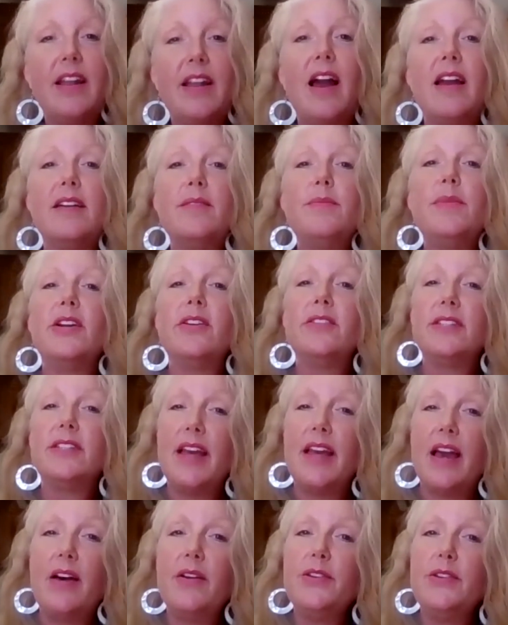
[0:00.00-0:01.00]
And I am here to
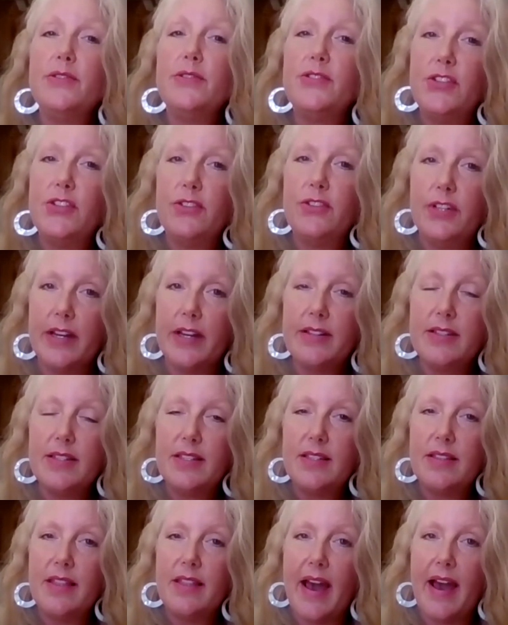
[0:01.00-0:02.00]
tell you,
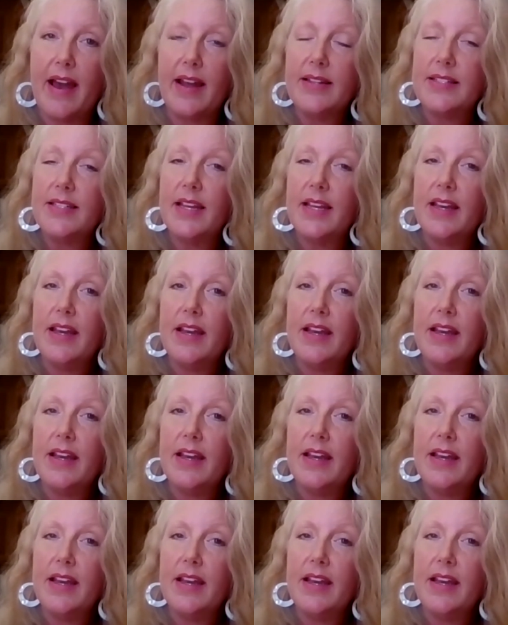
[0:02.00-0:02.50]
students, that